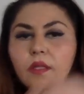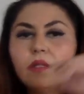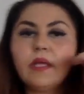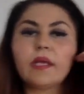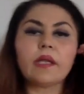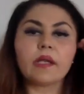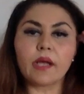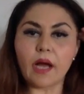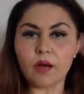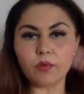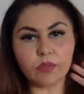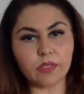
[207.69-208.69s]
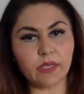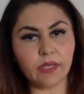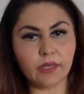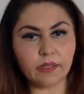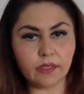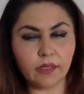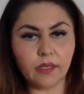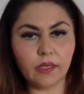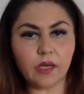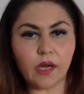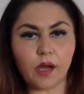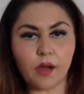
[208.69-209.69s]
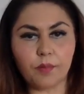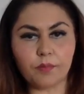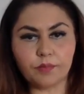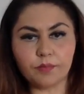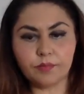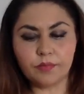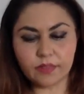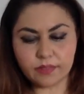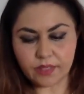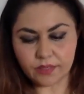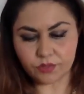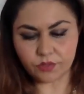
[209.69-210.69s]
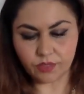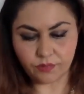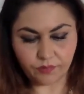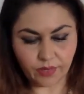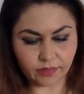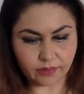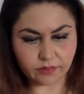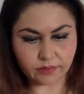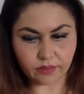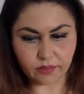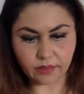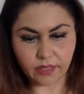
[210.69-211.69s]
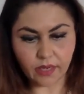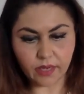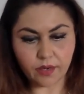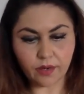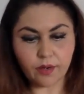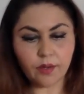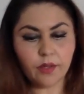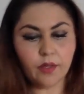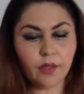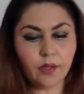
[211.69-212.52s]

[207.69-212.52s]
they can count it, the sensory effect is still there.